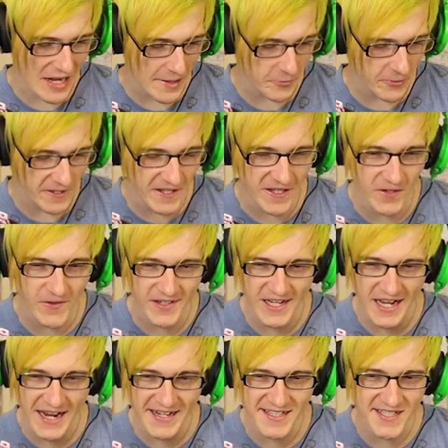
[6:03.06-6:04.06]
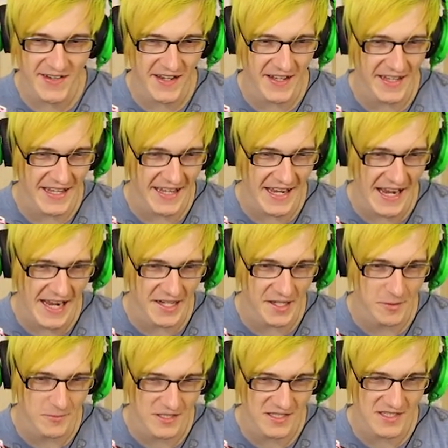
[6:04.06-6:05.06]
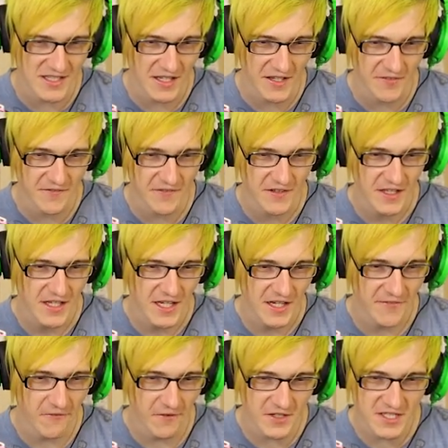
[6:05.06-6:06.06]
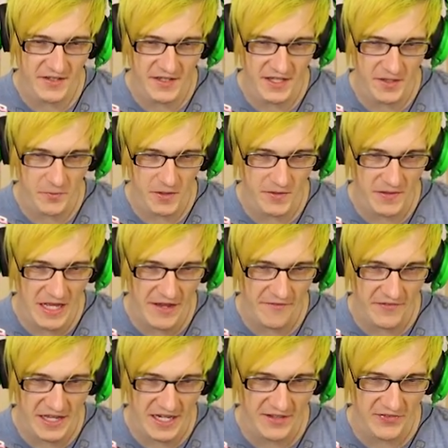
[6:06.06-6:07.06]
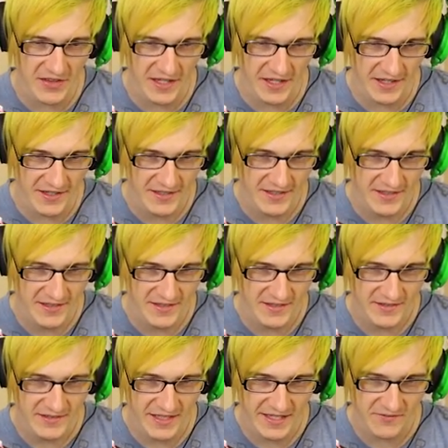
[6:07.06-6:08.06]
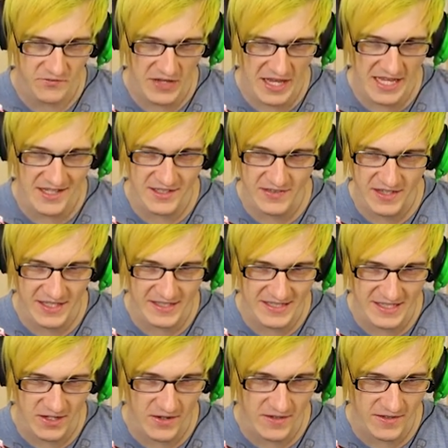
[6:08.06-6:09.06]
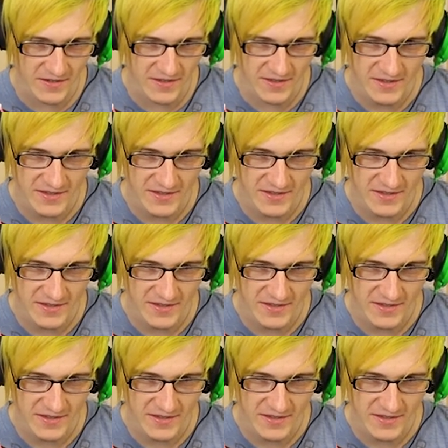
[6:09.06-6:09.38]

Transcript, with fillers: crap. We can get all kinds of uh, like items and stuff. Unfortunately, we don't have anything, like anything at all.